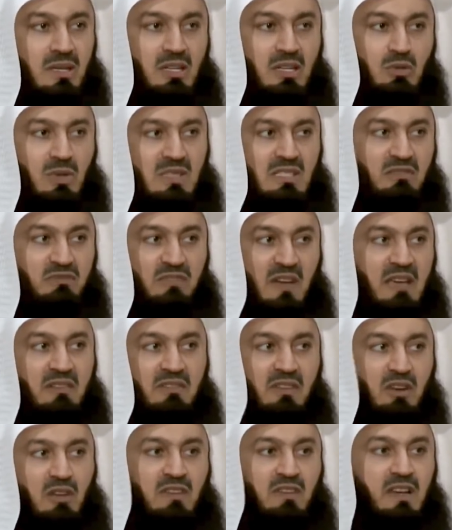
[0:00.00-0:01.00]
it was a
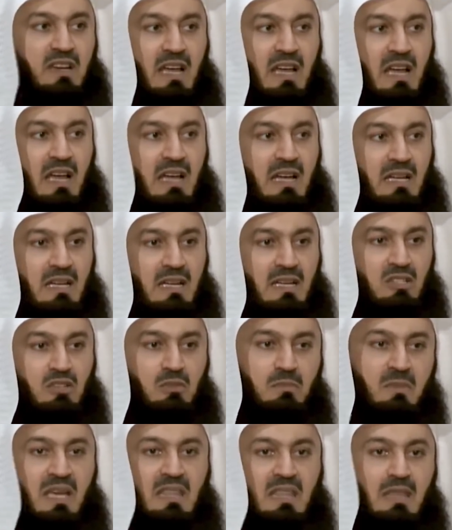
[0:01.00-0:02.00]
favor of Allah
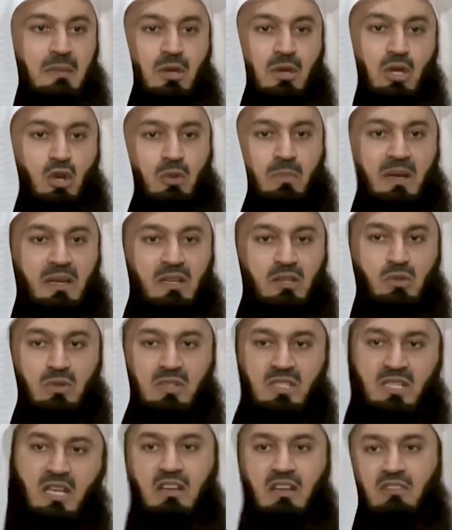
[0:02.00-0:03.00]
to make them human to
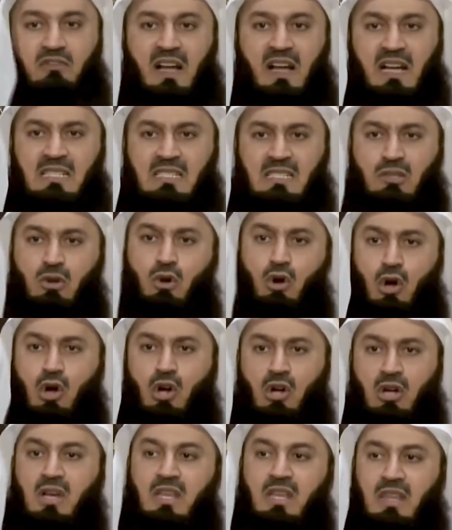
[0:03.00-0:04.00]
serve us
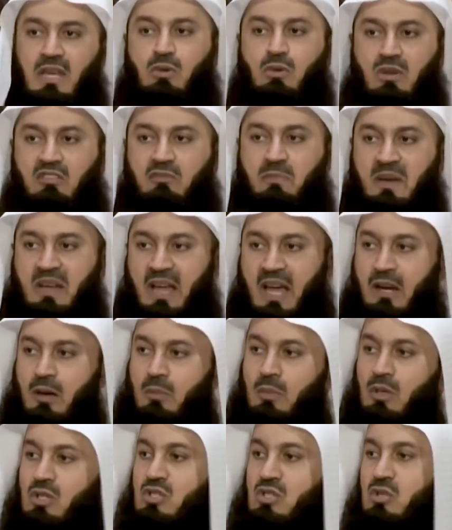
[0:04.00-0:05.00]
or they would have been
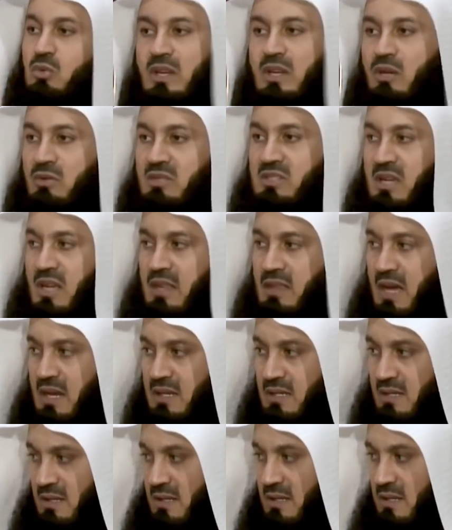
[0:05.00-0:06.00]
animals. We don't say
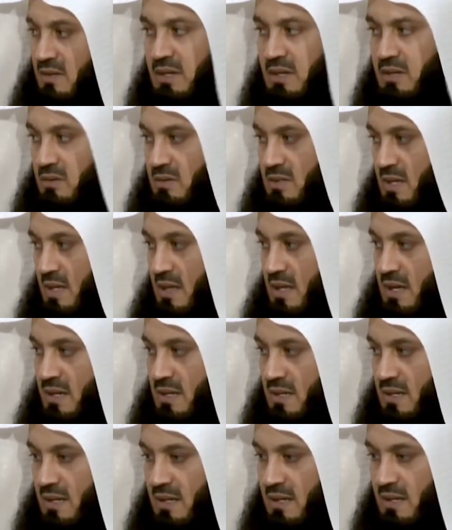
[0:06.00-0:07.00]
that. We don't say that.
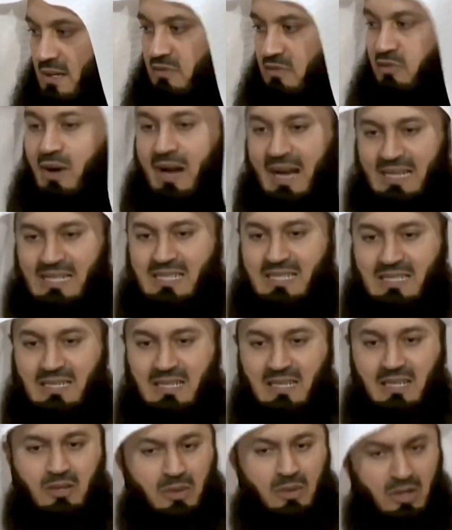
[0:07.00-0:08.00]
For us,
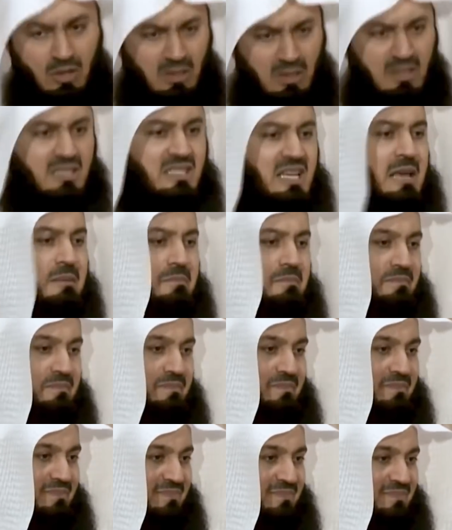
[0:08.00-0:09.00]
we're all the same.
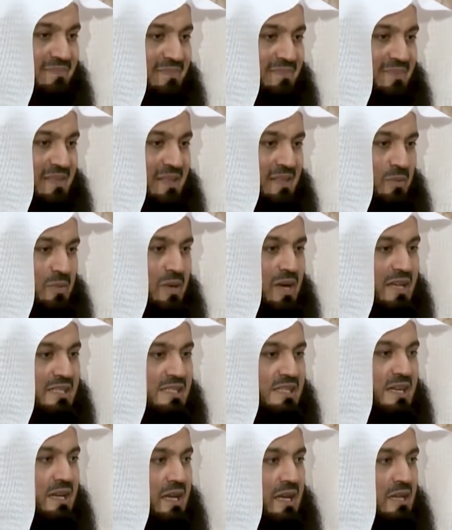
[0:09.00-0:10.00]
We
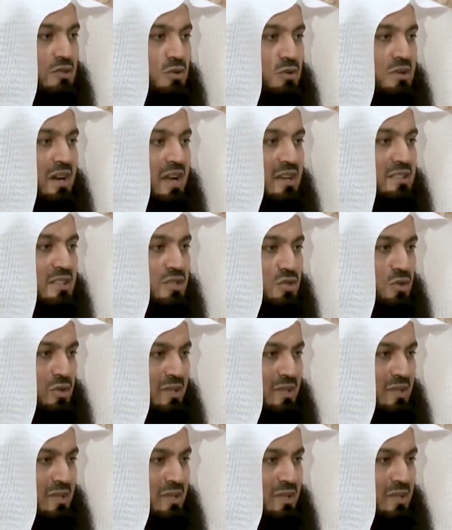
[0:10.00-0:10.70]
ask Allah to grant us